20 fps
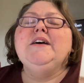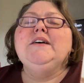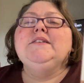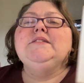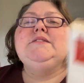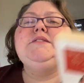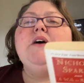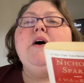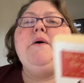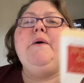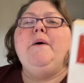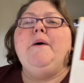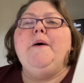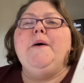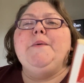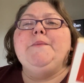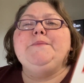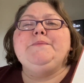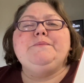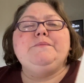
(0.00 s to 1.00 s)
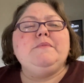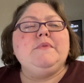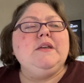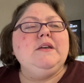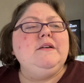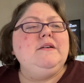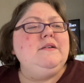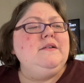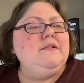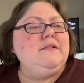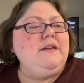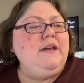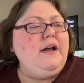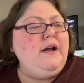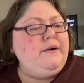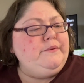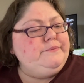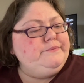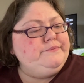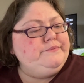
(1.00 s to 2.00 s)
So, um,
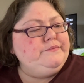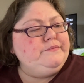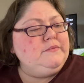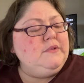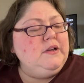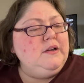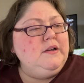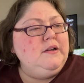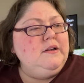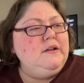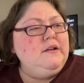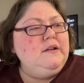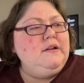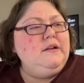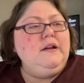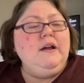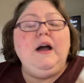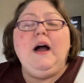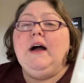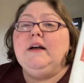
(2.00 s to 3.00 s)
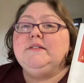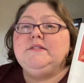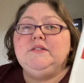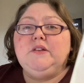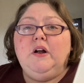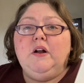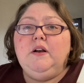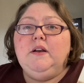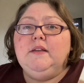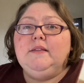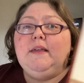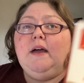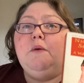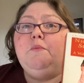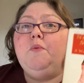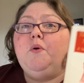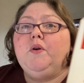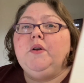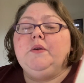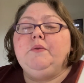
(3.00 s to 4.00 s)
yeah. I started that
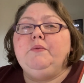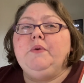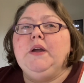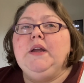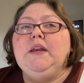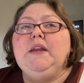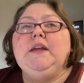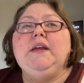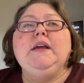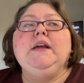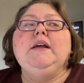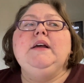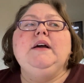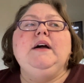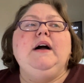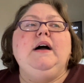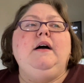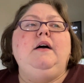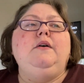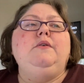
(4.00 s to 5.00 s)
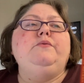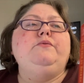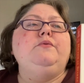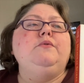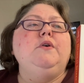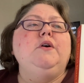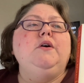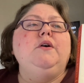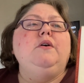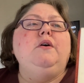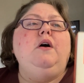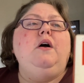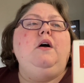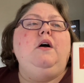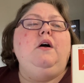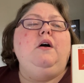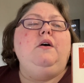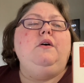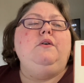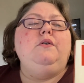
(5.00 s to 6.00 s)
morning reading it. I've
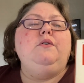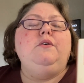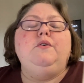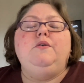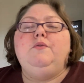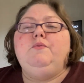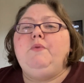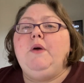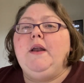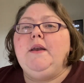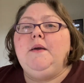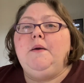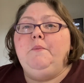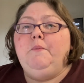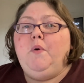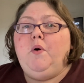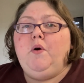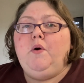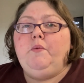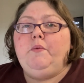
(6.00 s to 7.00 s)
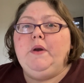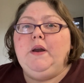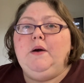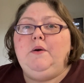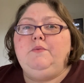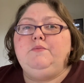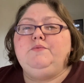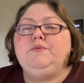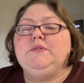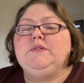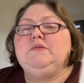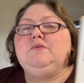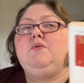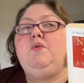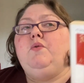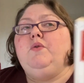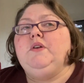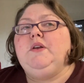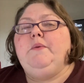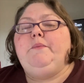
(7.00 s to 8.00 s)
uh, read it more when I was
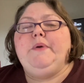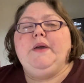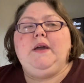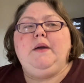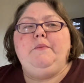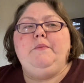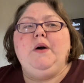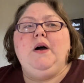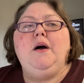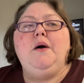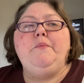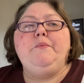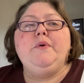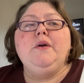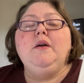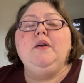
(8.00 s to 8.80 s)
going to pick him up.